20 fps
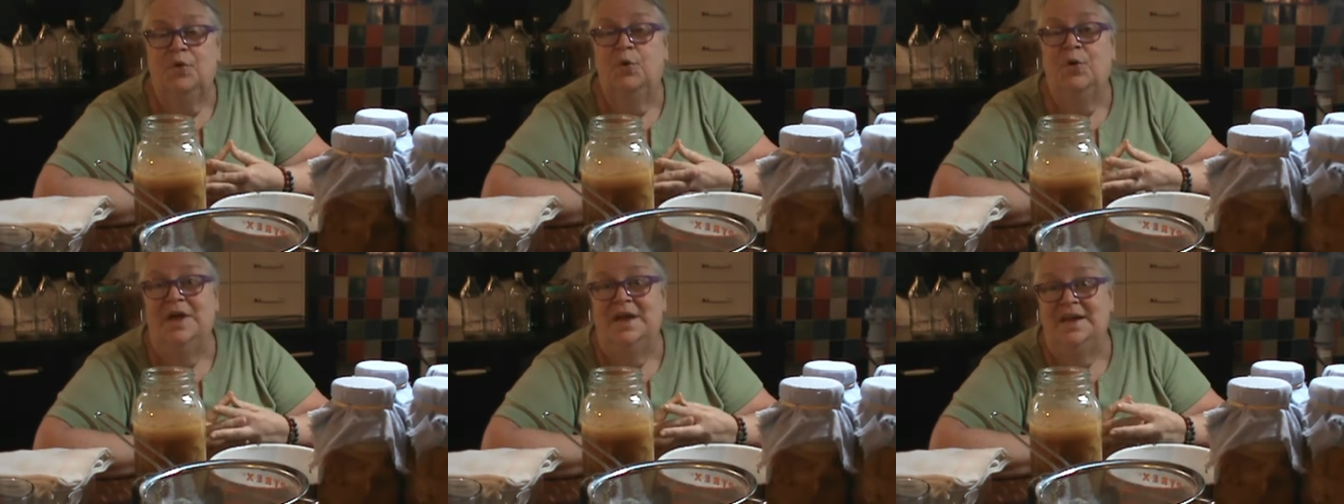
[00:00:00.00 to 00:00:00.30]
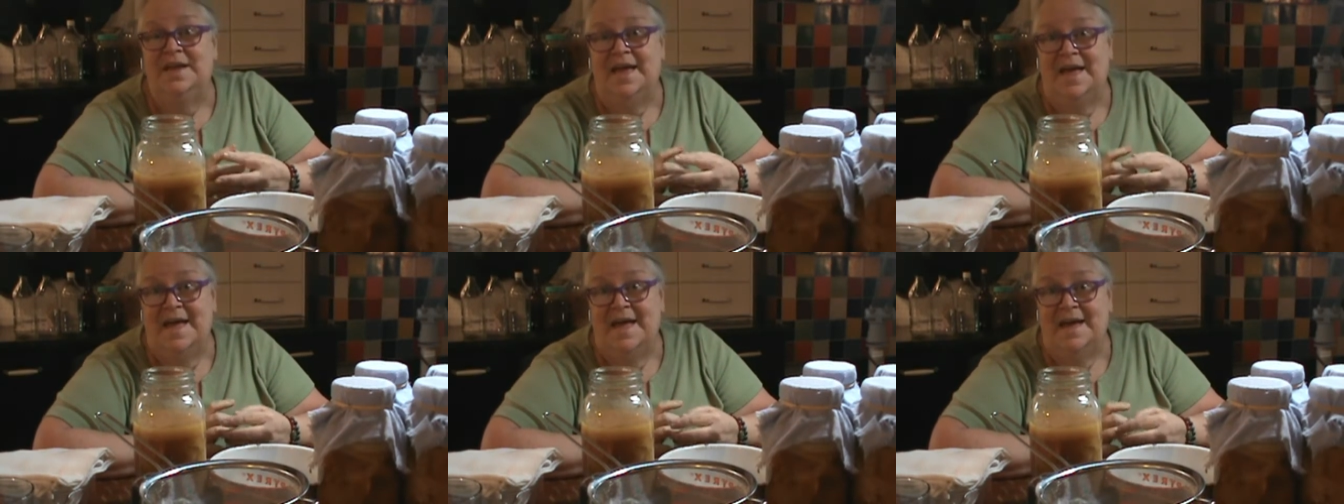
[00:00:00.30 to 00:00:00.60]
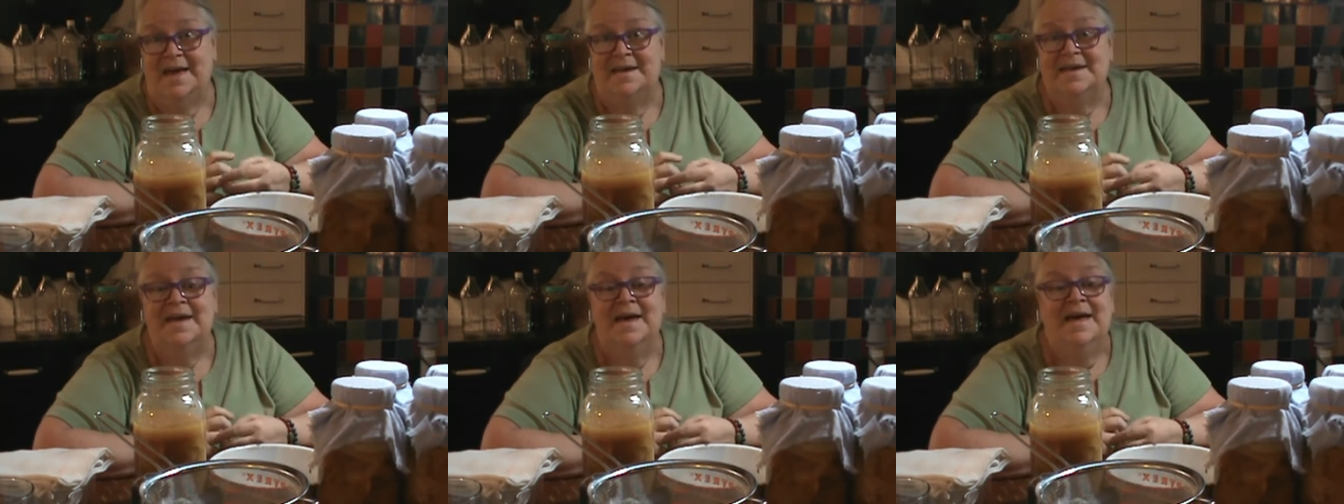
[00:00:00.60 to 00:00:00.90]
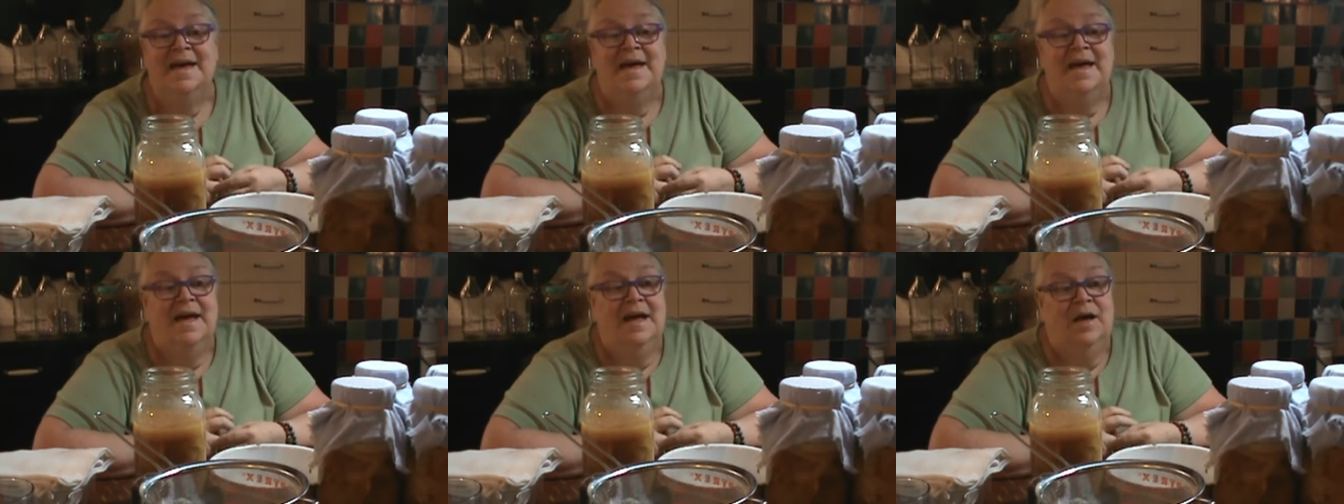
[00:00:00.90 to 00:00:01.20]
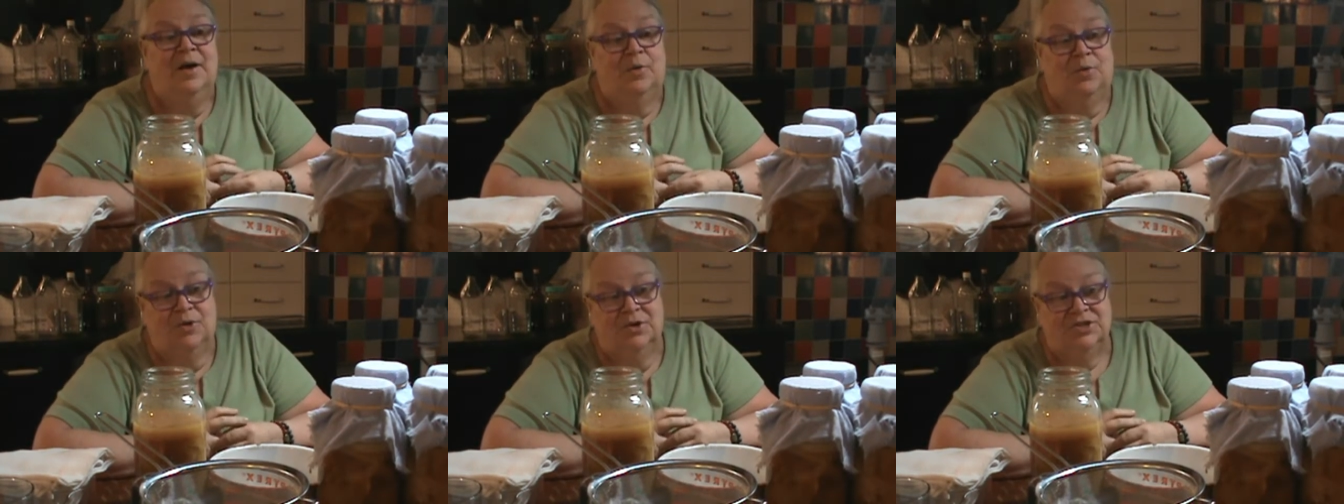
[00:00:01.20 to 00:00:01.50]
in a hen,
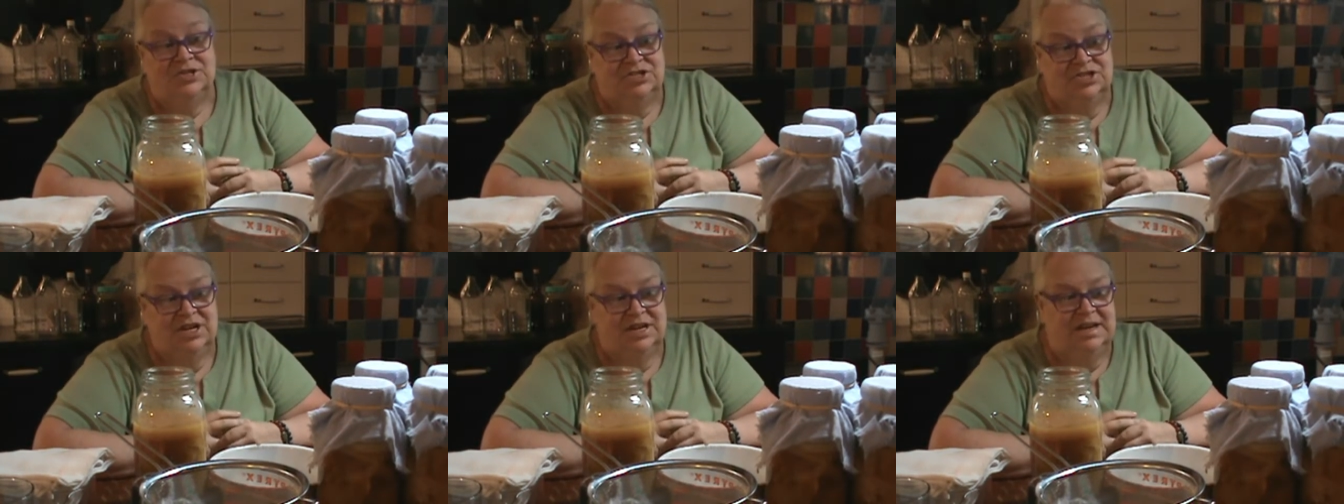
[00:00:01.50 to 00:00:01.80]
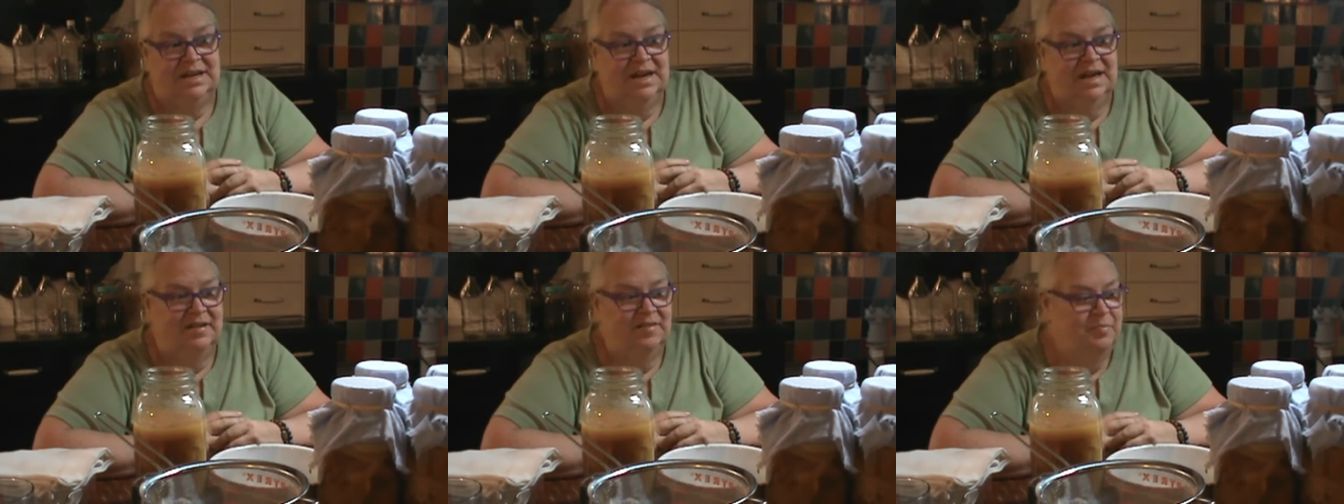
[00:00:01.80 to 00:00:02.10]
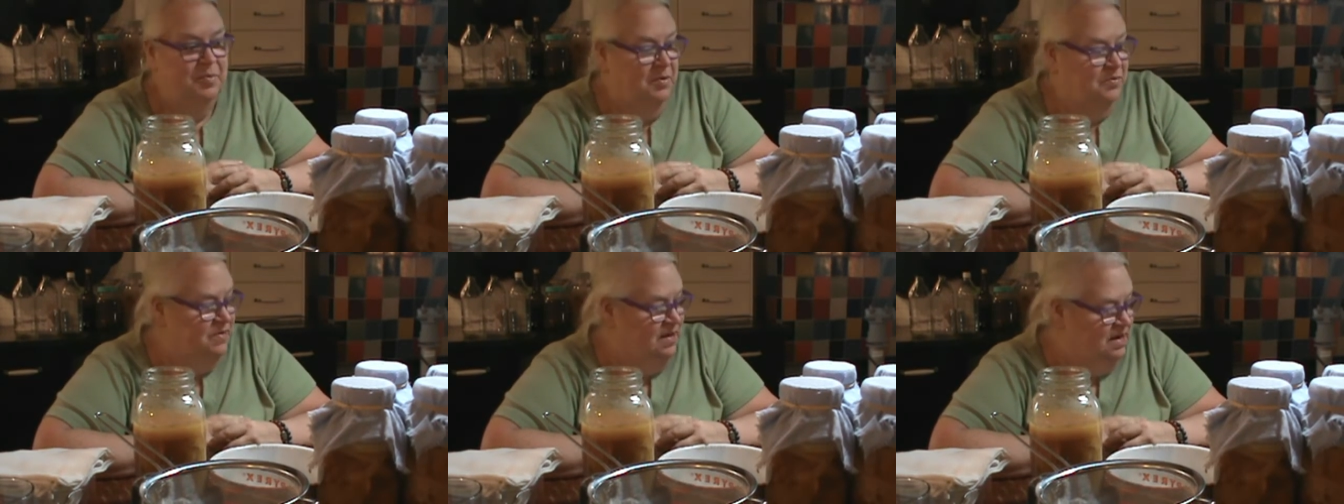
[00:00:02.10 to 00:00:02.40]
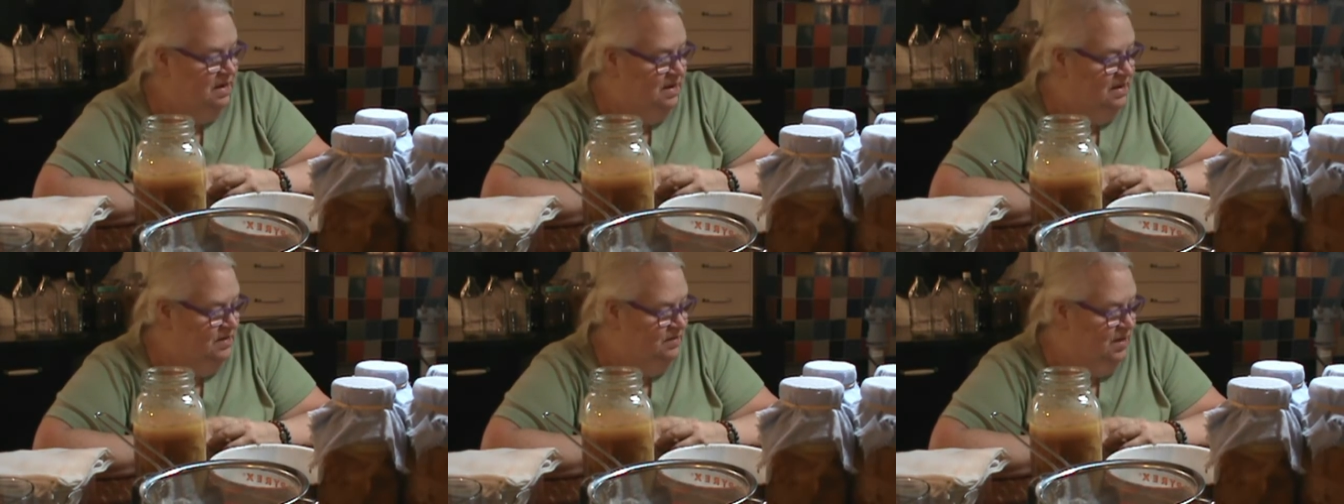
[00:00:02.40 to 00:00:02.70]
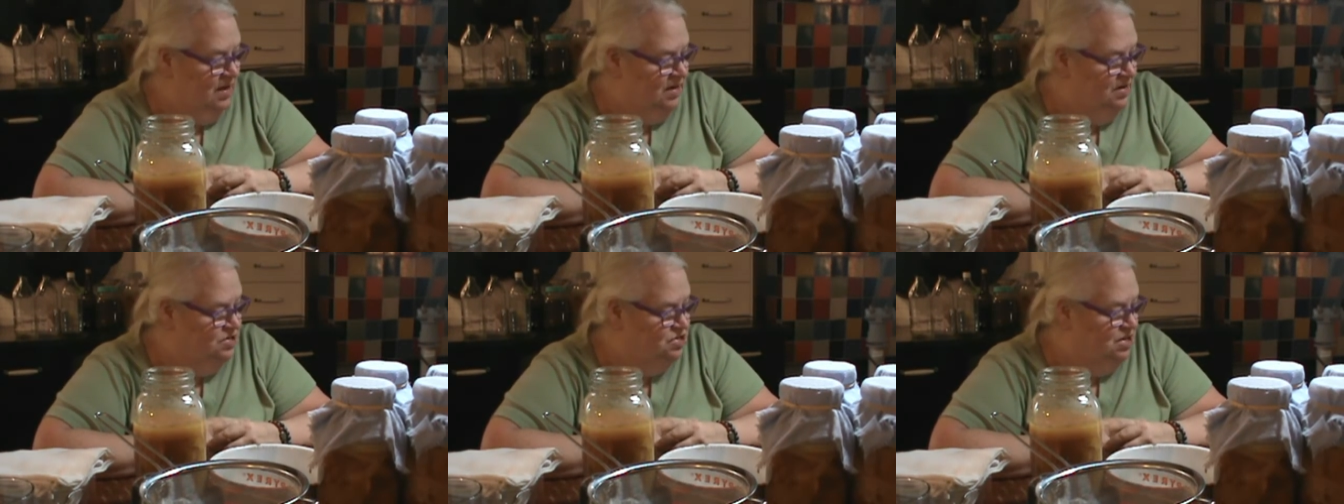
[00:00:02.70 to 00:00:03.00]
or a chicken, I suppose,
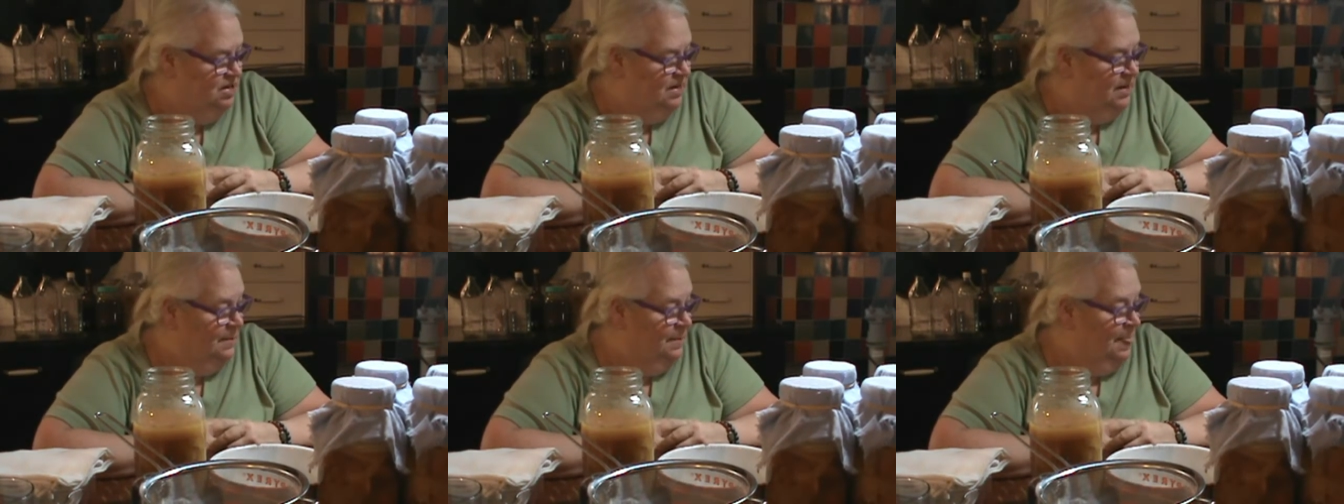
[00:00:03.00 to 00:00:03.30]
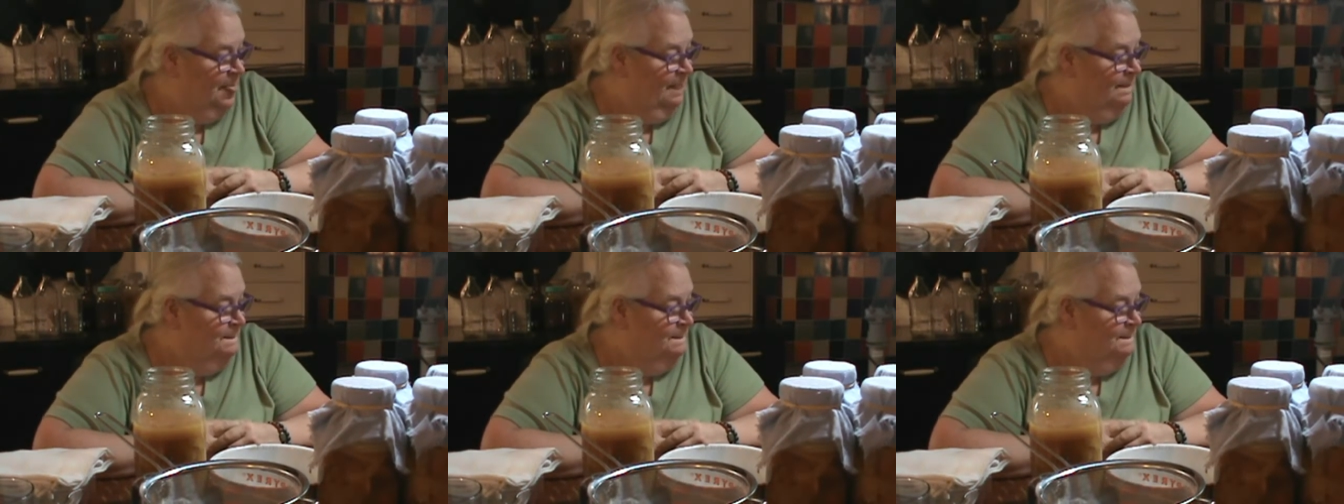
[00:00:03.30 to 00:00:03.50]
any chicken.